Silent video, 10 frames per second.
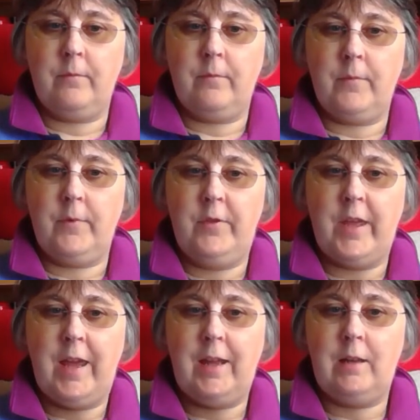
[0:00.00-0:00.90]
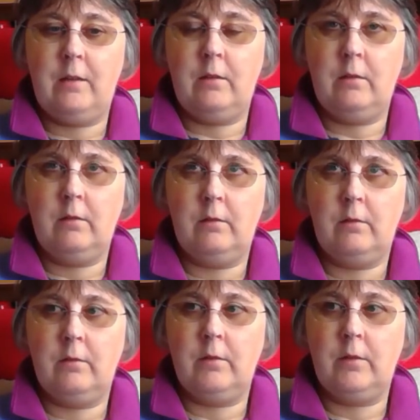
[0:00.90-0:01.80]
then
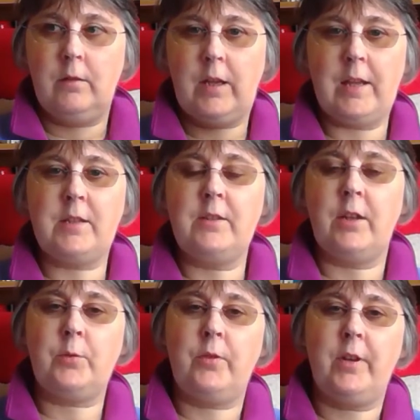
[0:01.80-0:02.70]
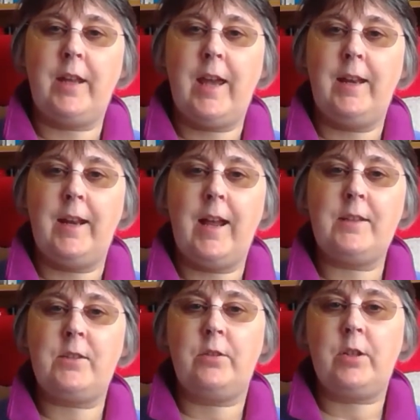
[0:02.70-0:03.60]
gets in touch with her again and
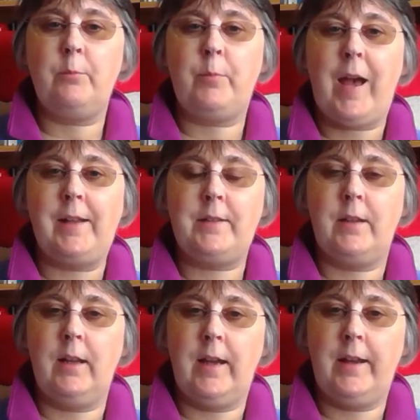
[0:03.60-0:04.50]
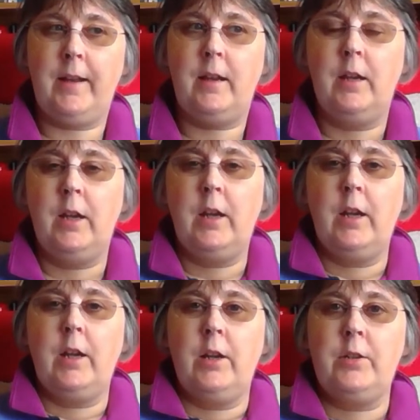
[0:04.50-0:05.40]
asks her to come back to Alana
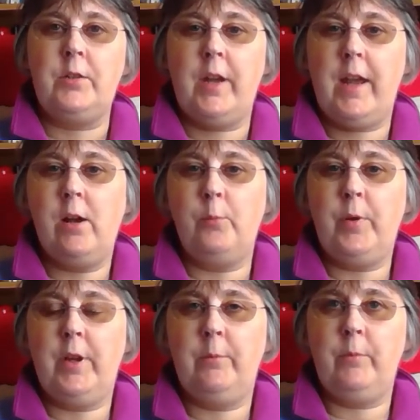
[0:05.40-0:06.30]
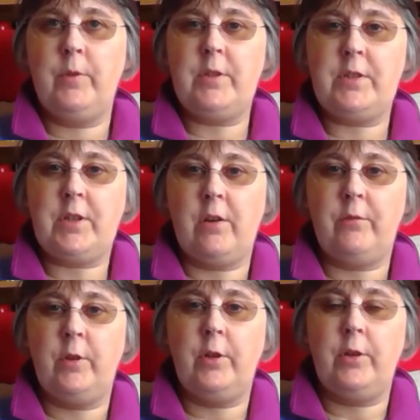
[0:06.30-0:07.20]
to help him
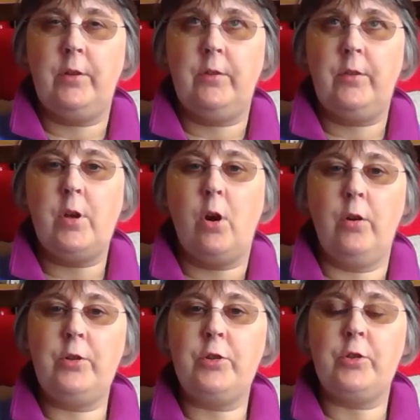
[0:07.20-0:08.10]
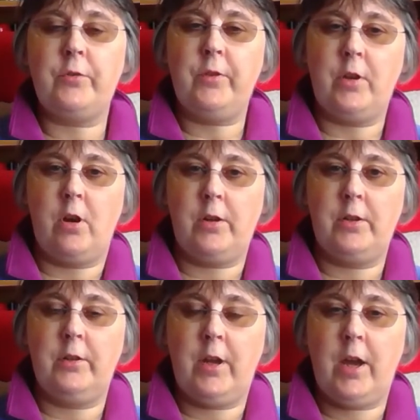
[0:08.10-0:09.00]
discover the origins of the garden
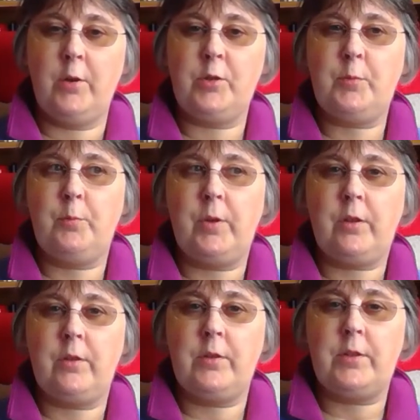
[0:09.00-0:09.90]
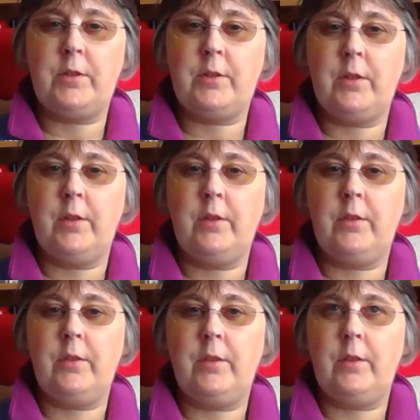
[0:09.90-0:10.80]
in the house, because
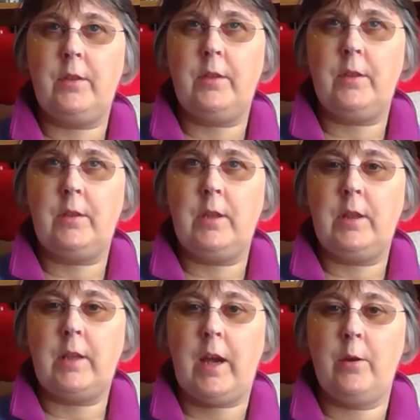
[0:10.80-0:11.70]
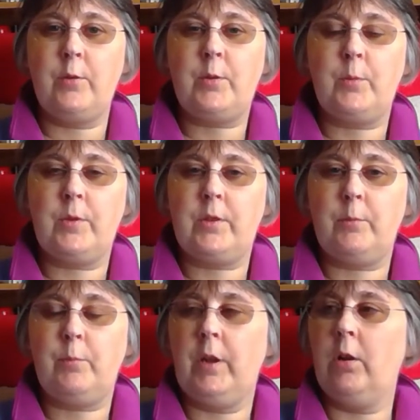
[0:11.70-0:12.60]
the house
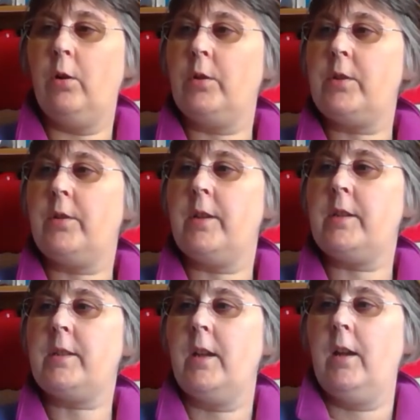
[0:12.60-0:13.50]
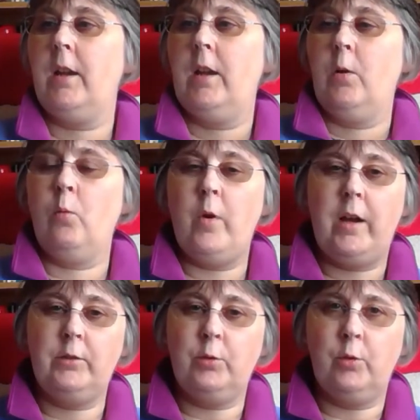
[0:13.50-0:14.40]
belonged to this
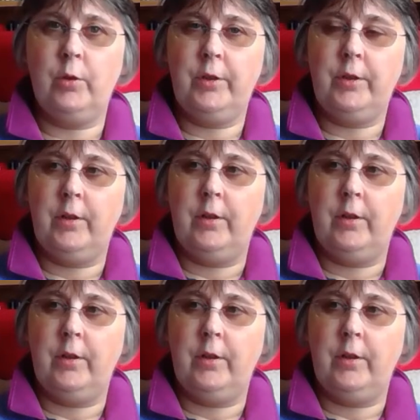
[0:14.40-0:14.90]
well-known